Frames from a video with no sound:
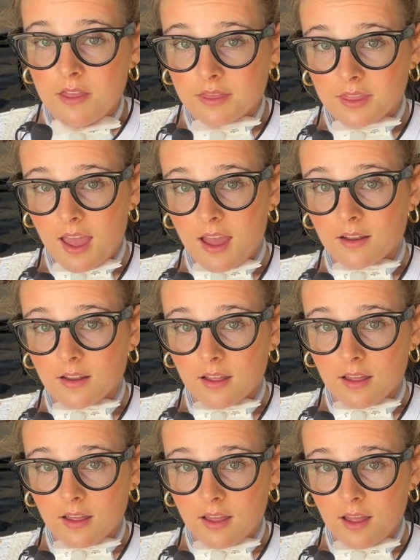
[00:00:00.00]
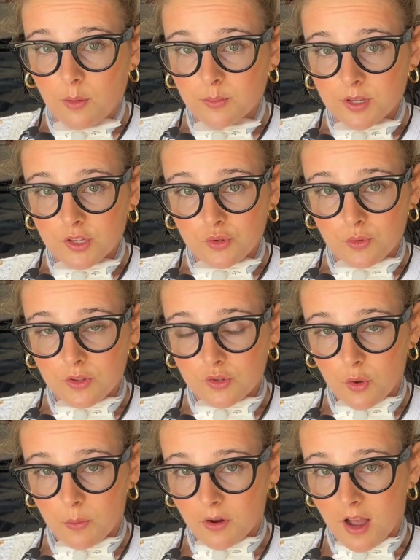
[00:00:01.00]
that helped us through this whole
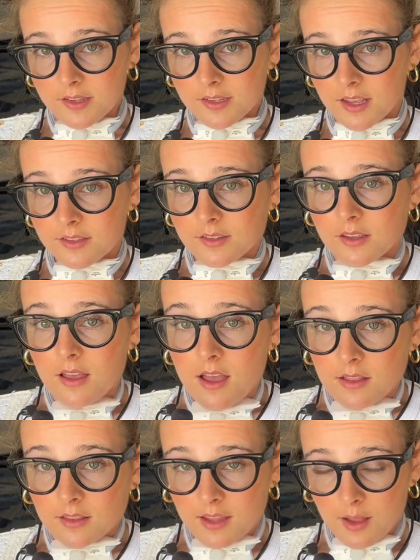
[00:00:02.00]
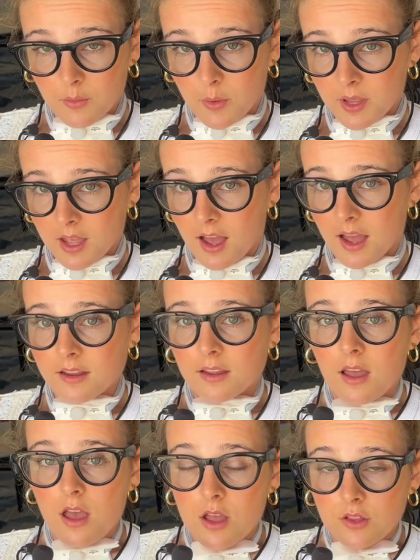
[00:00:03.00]
process. And when we got
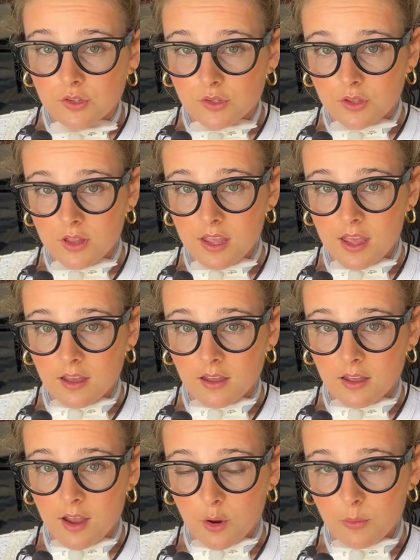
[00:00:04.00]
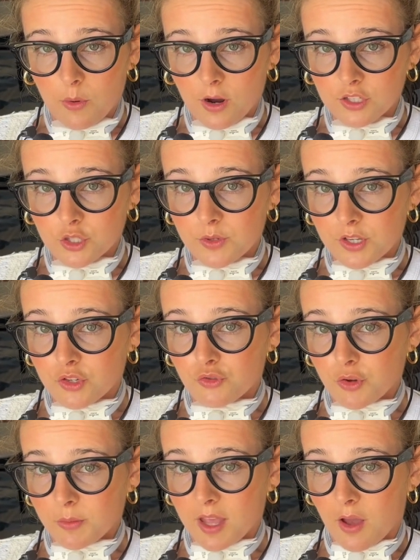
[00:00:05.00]
to the airport, she was
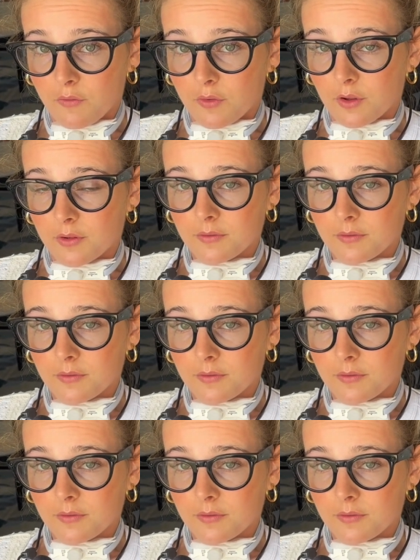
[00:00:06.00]
extremely helpful.